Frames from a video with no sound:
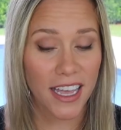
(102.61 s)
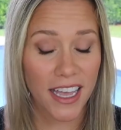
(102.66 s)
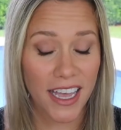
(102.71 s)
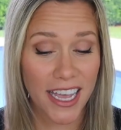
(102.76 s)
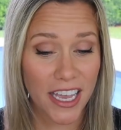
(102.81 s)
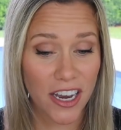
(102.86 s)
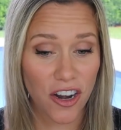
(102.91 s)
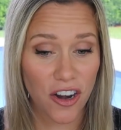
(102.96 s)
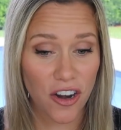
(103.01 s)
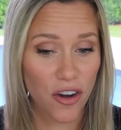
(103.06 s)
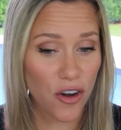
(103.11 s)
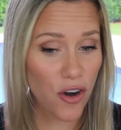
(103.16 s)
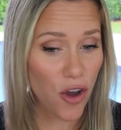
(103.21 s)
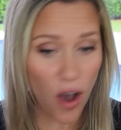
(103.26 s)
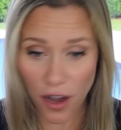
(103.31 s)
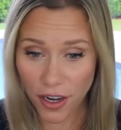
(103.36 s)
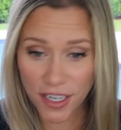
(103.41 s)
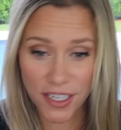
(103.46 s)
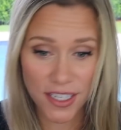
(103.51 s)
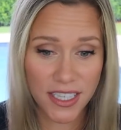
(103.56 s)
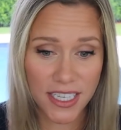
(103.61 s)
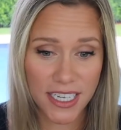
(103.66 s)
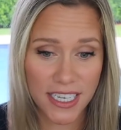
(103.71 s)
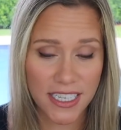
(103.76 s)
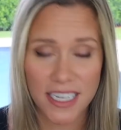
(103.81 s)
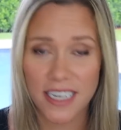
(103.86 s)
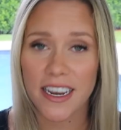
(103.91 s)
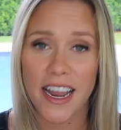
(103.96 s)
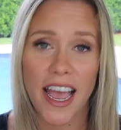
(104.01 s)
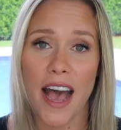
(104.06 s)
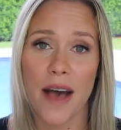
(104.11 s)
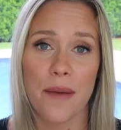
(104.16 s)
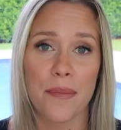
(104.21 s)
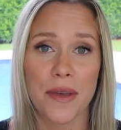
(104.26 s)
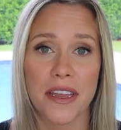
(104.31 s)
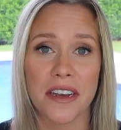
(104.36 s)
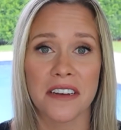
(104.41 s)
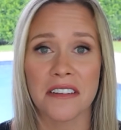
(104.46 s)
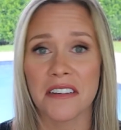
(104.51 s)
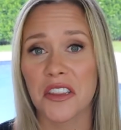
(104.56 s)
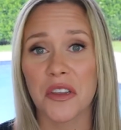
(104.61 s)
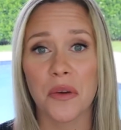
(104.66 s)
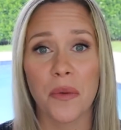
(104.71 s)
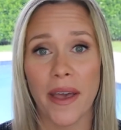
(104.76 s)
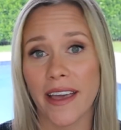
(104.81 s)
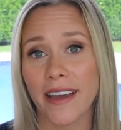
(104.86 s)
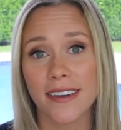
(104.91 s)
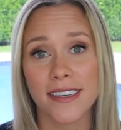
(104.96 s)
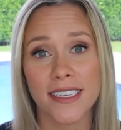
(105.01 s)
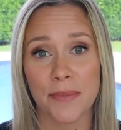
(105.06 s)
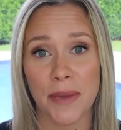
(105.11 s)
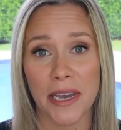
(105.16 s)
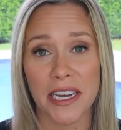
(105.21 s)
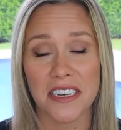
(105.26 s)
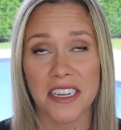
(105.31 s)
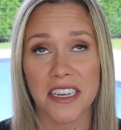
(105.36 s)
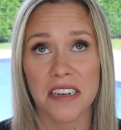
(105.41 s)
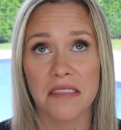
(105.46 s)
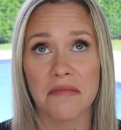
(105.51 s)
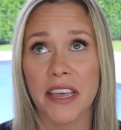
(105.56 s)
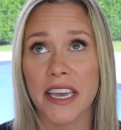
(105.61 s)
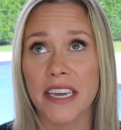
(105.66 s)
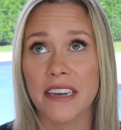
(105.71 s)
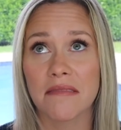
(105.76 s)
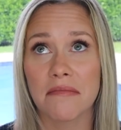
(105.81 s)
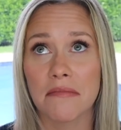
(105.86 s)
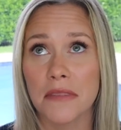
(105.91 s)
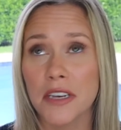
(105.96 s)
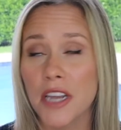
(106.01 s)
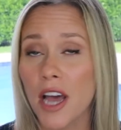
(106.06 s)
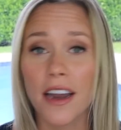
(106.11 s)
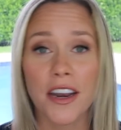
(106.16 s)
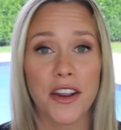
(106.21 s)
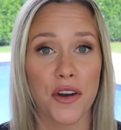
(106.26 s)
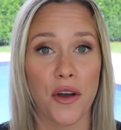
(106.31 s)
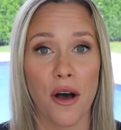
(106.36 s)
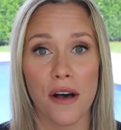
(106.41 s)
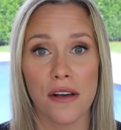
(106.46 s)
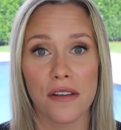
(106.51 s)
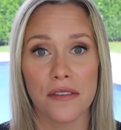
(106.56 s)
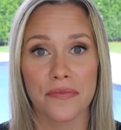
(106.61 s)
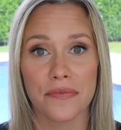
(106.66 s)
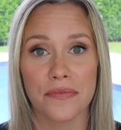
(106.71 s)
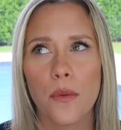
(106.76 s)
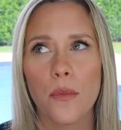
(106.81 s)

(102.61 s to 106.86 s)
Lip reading: It honestly didn't happen in the way I expected, like not at all.